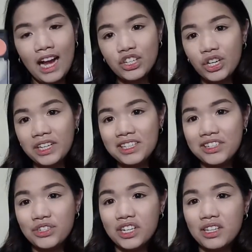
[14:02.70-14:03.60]
Actually, this
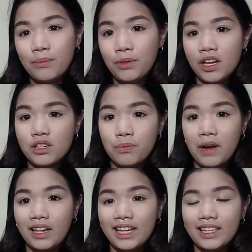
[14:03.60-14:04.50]
is just a blush
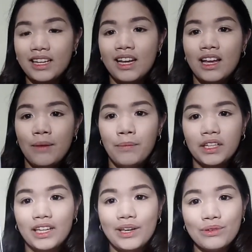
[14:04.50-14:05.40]
palette,
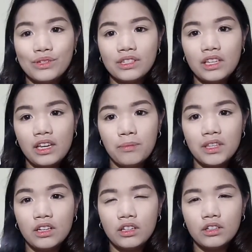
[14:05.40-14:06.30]
but I use the
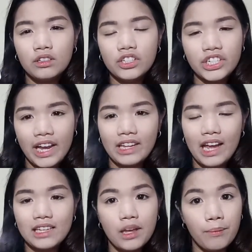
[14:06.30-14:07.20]
middle shade
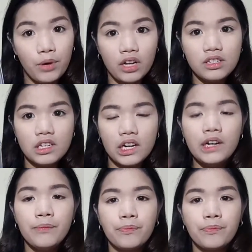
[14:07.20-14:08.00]
as a bronzer,